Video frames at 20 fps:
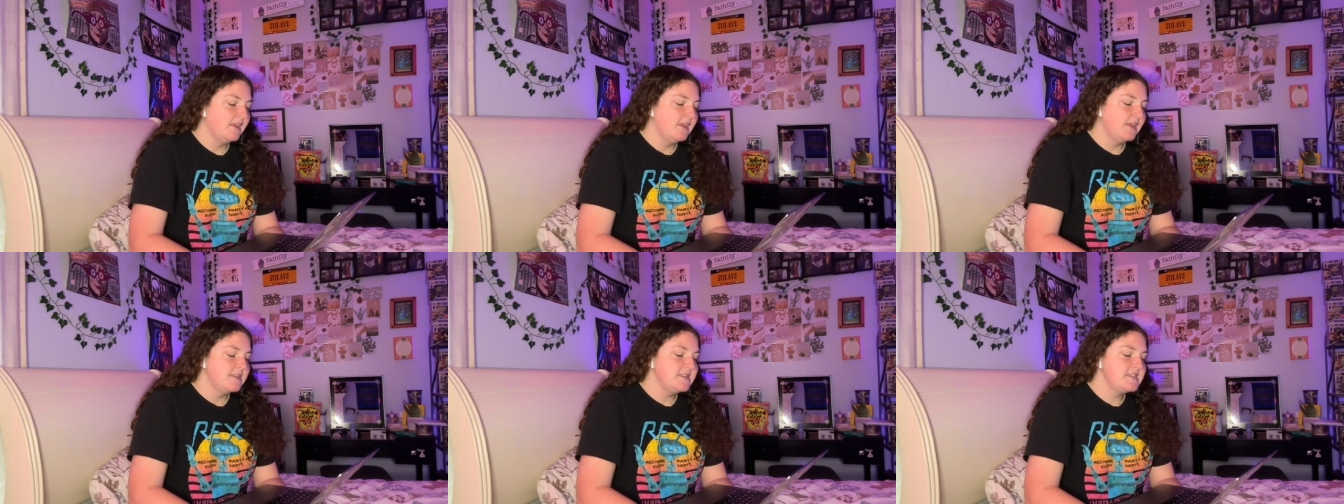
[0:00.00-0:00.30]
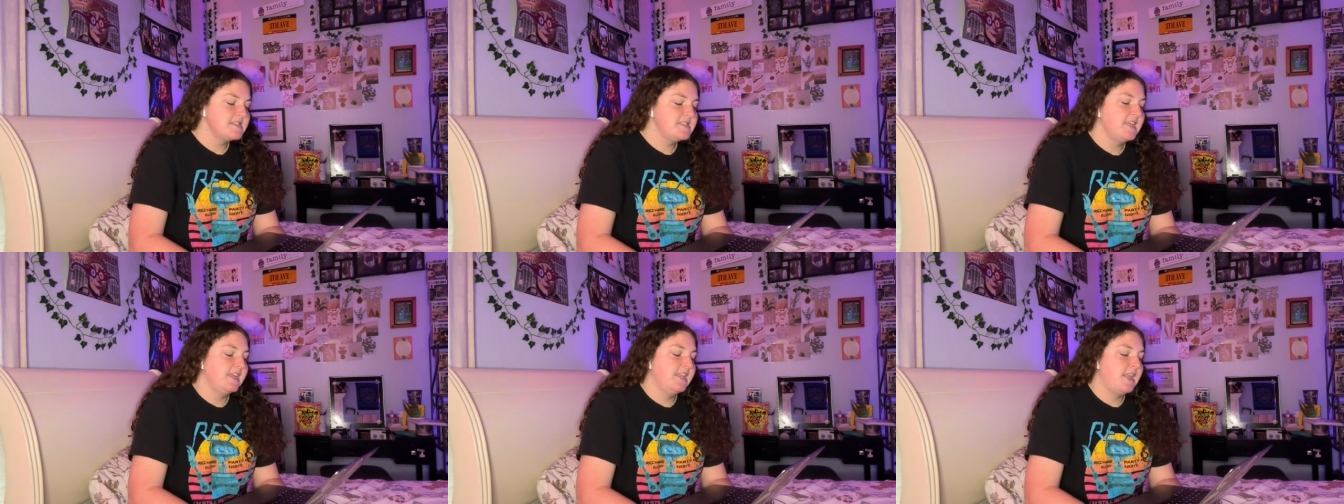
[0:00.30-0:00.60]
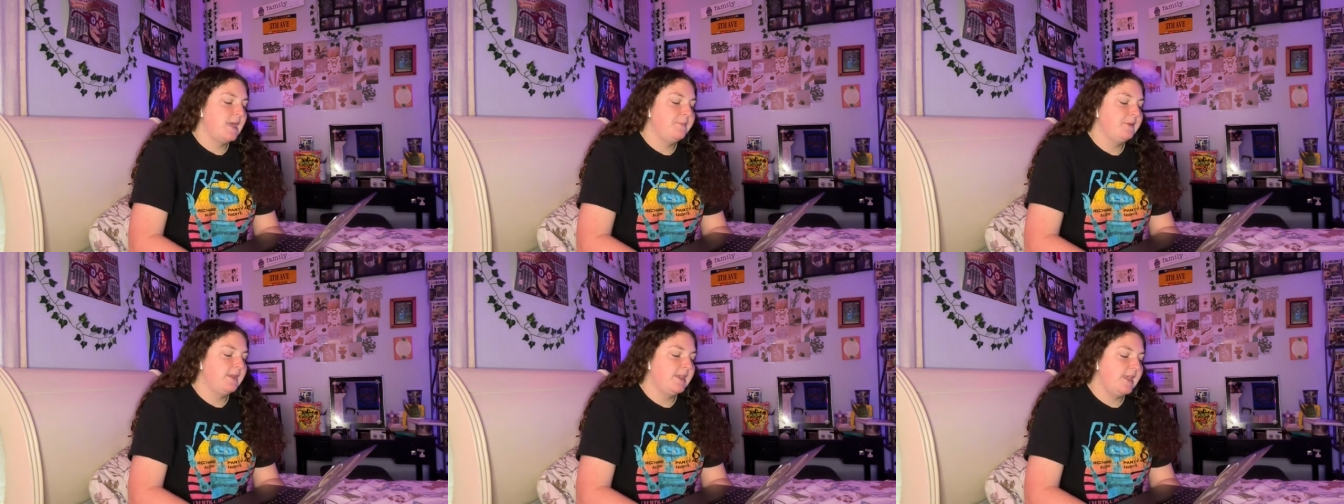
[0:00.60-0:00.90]
Disney and
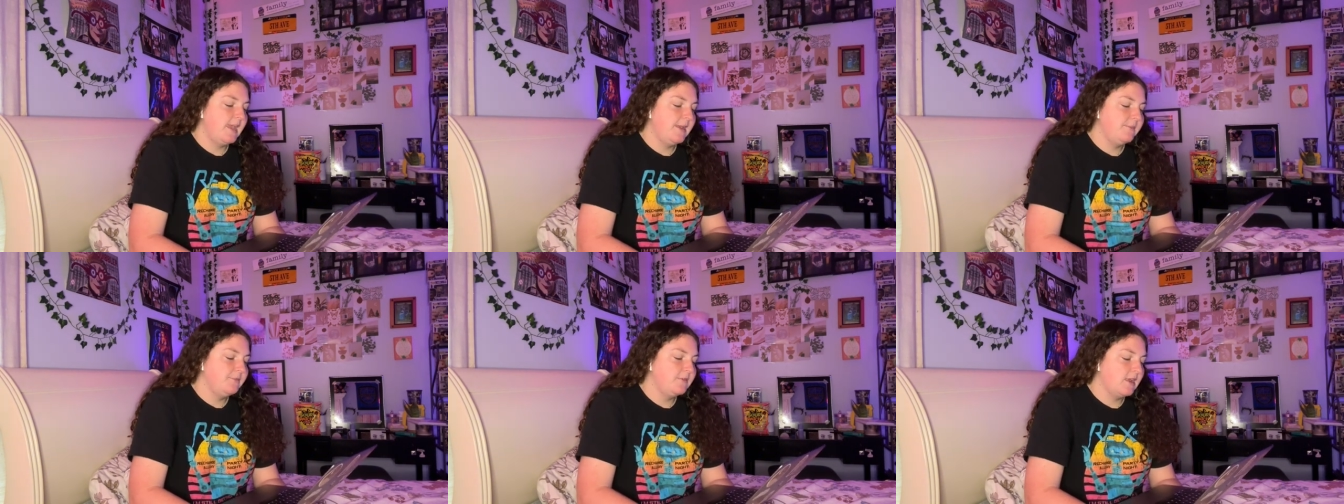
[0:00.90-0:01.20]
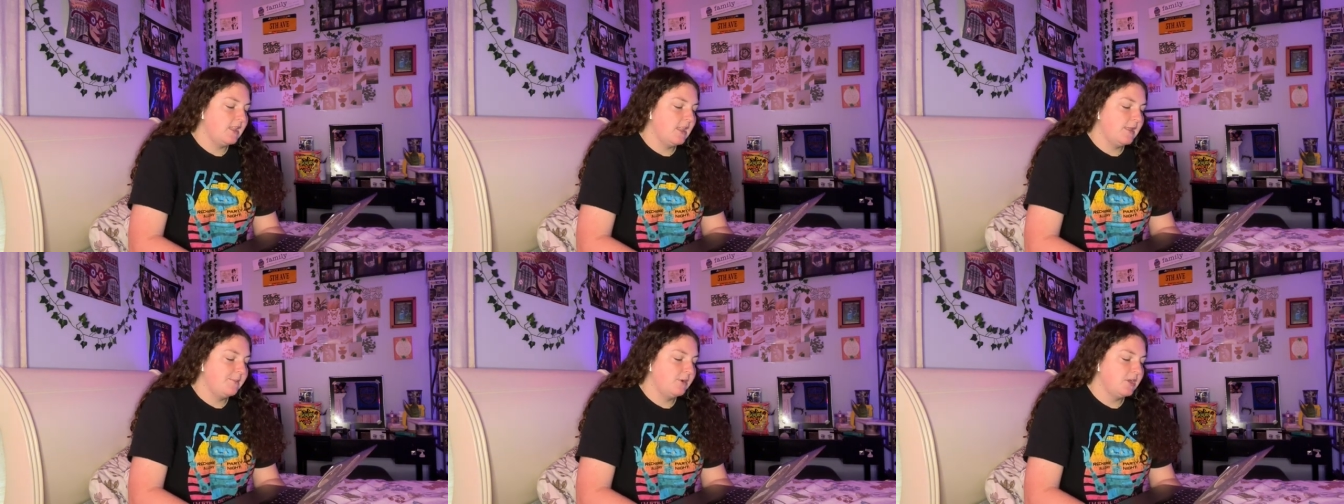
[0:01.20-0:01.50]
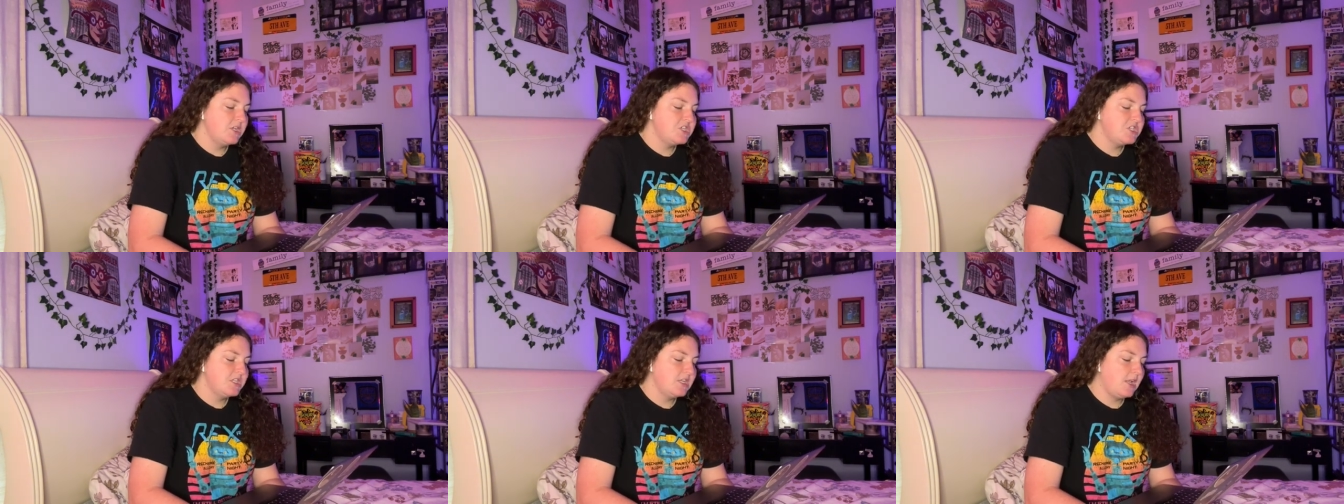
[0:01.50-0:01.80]
Epic Games
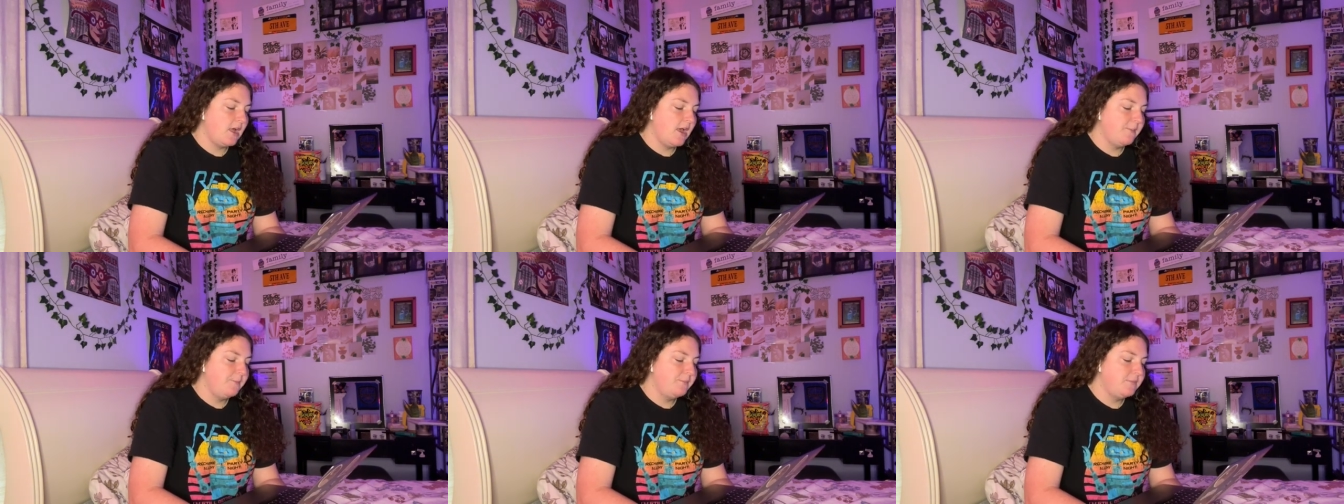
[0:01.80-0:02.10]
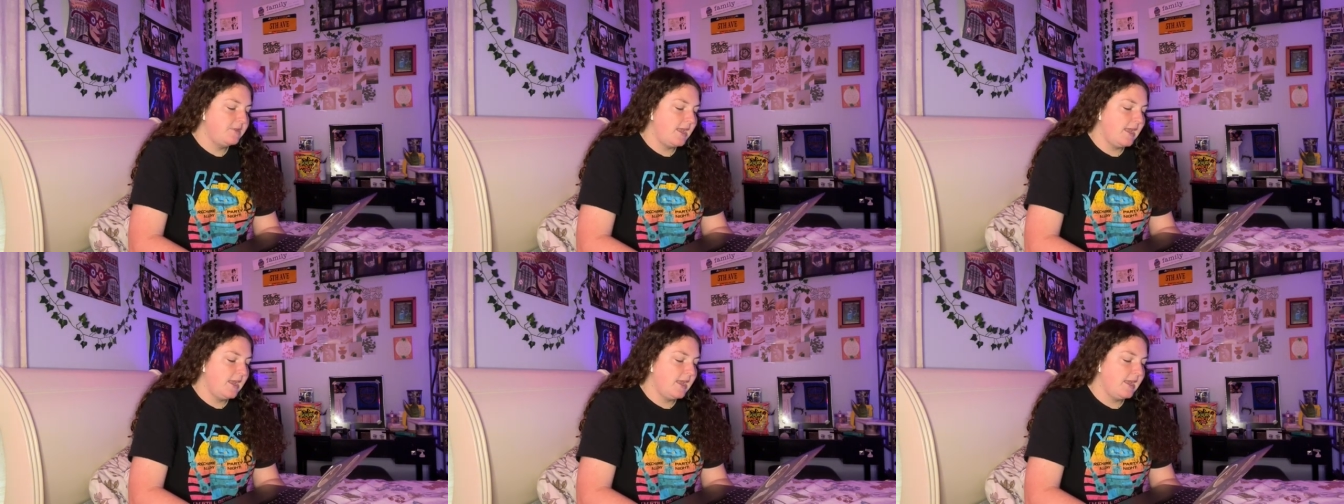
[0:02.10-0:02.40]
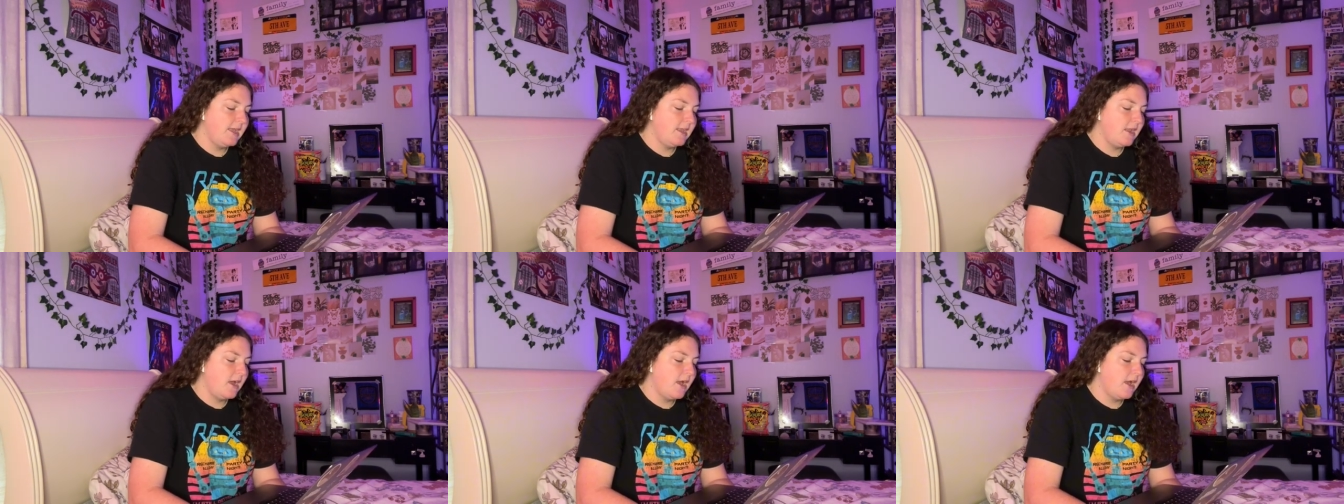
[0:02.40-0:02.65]
collaboration update.